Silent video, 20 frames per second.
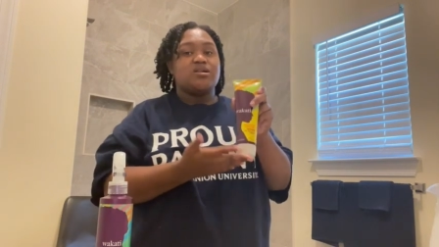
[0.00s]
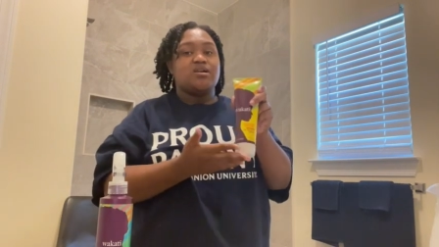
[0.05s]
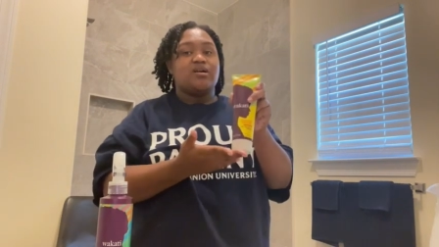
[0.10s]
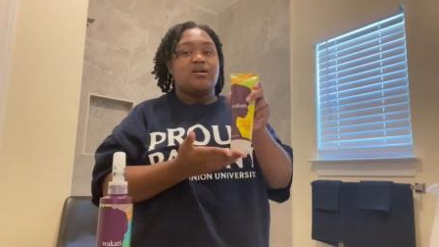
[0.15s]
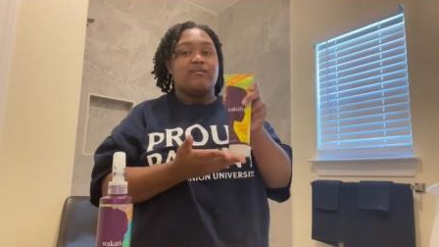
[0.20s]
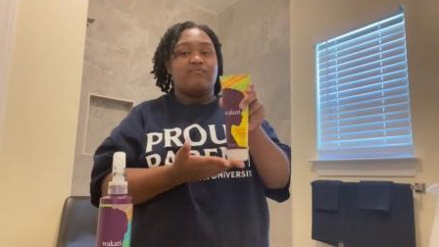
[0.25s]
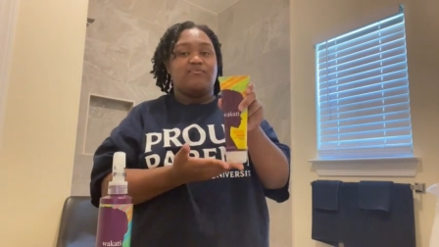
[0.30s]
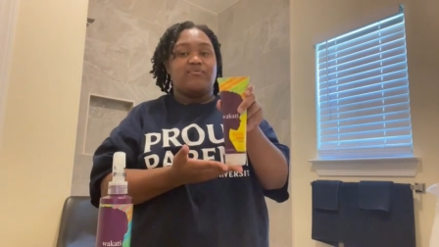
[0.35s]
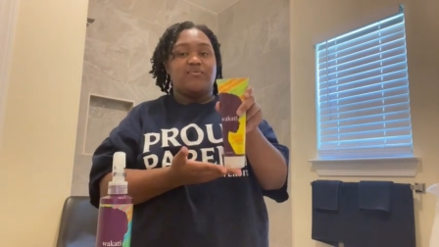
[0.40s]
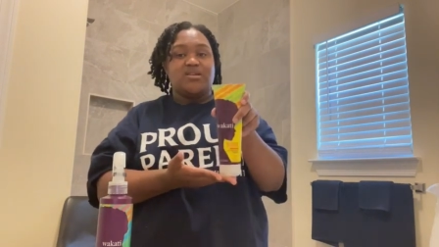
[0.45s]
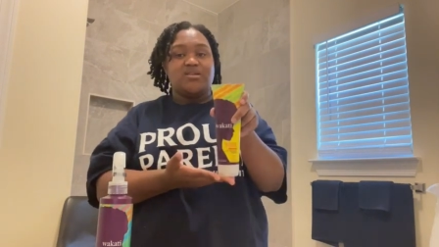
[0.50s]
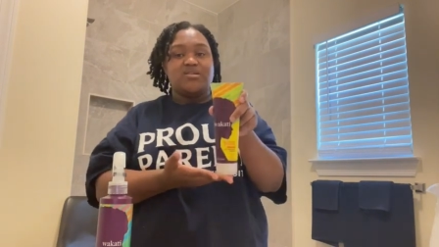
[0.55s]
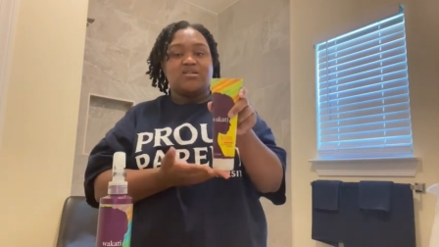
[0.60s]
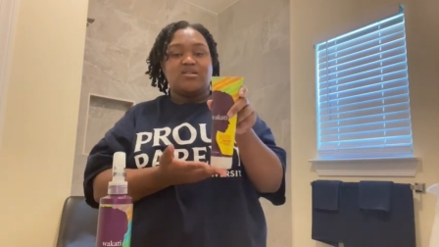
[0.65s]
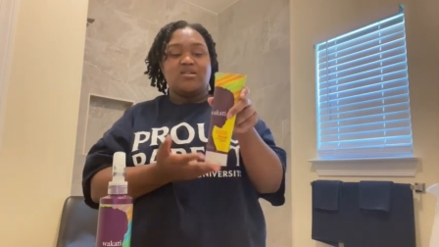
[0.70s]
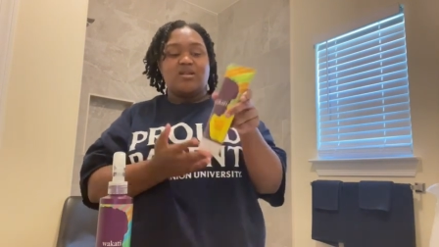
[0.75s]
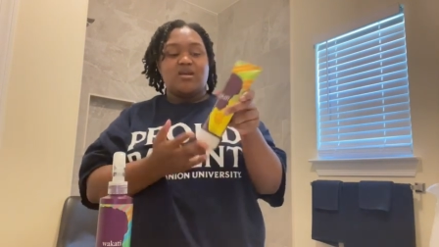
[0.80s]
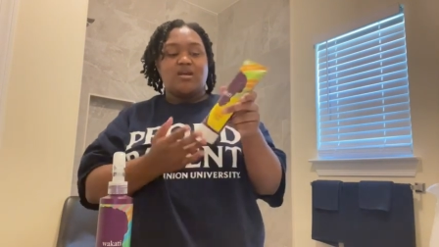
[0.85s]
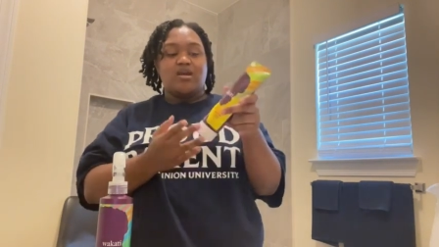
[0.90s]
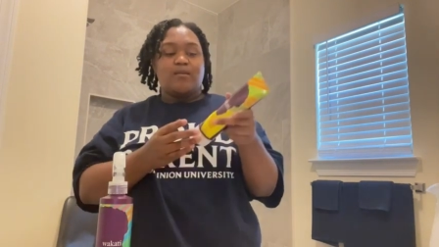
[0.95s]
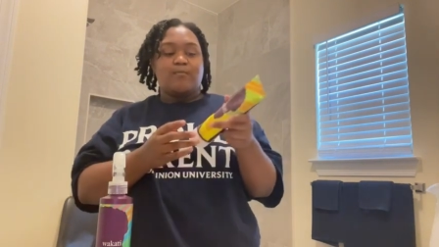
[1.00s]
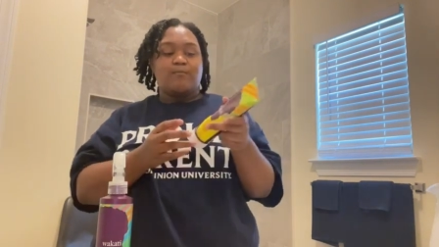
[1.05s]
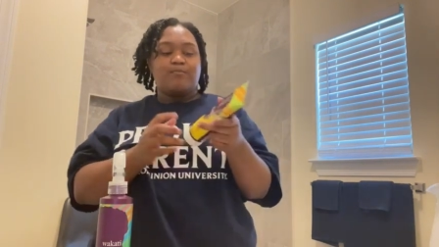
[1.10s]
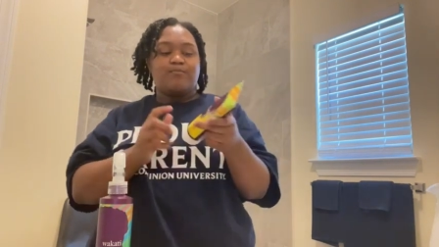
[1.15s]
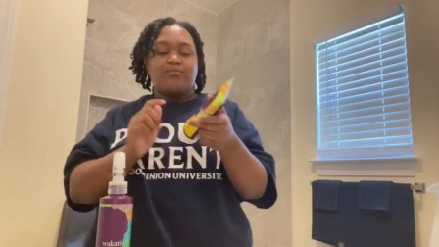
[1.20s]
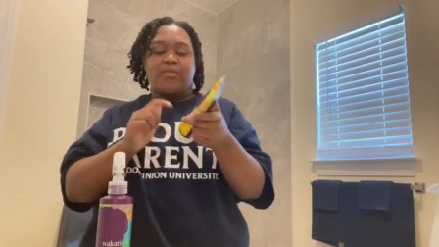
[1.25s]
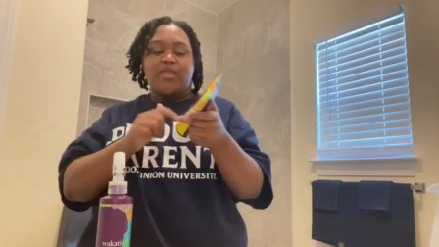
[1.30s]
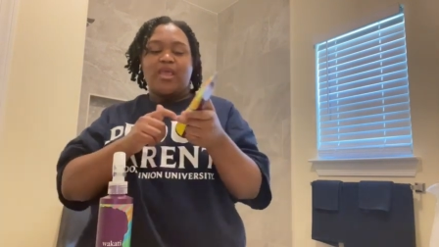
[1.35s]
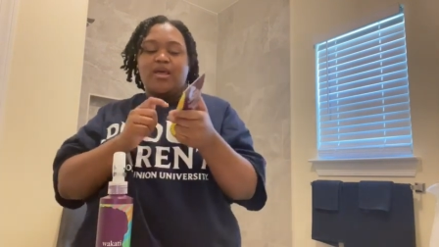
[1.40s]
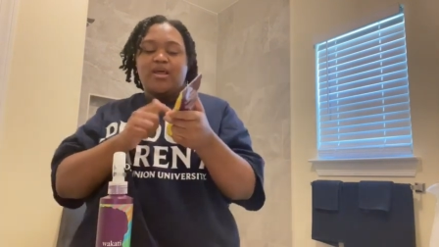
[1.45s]
of this in there.
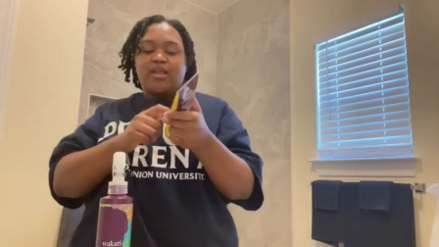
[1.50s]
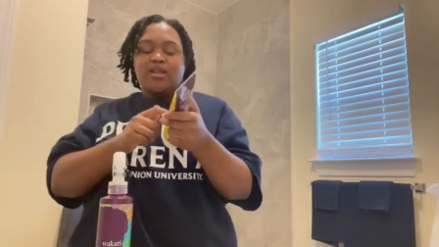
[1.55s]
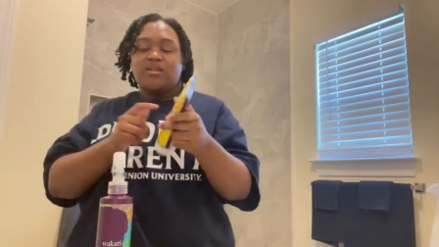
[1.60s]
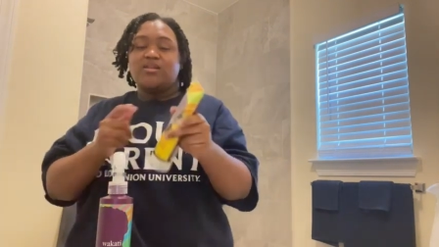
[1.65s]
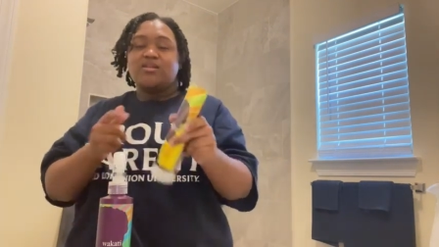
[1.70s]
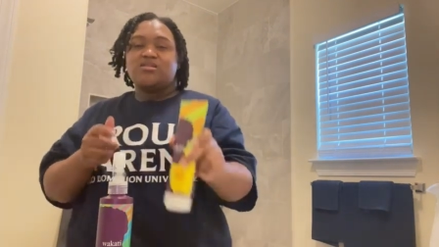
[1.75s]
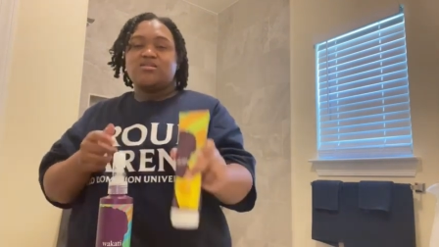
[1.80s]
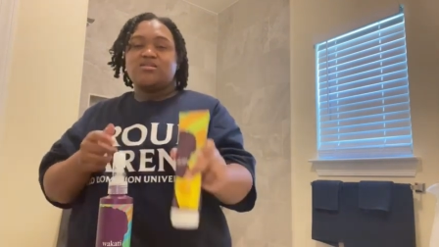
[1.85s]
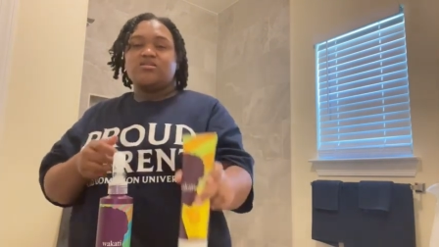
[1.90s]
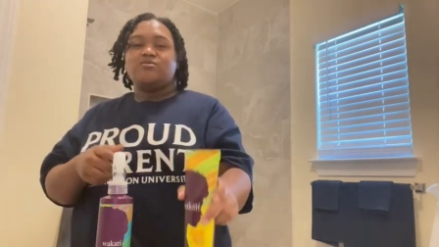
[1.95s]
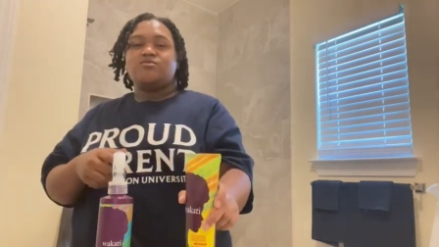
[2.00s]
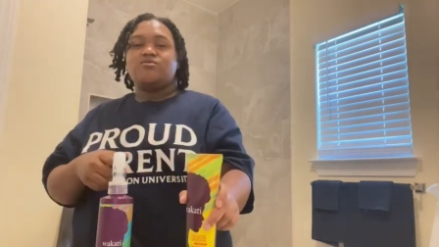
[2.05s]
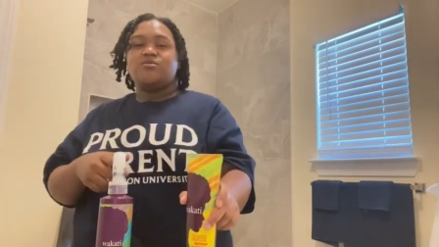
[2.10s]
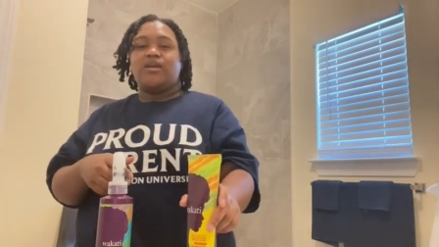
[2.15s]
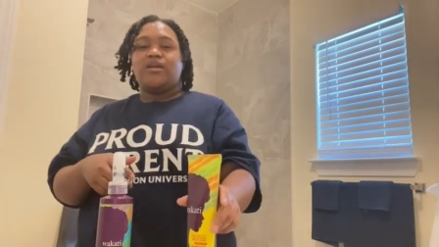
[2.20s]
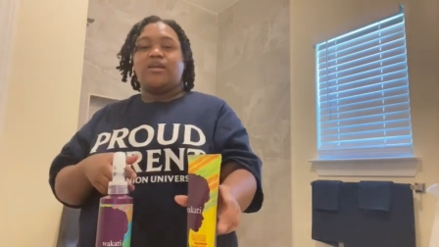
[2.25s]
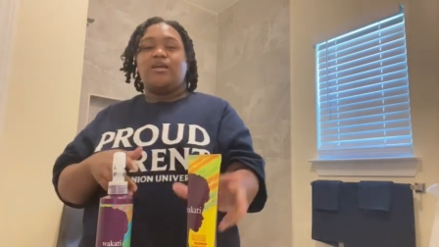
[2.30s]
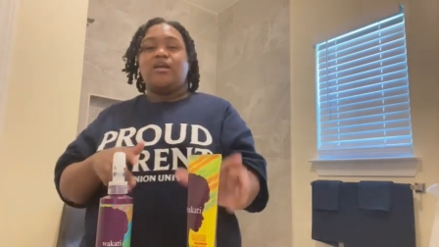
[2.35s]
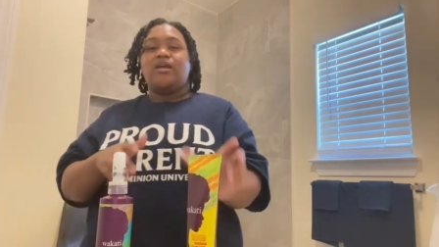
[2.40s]
This is great.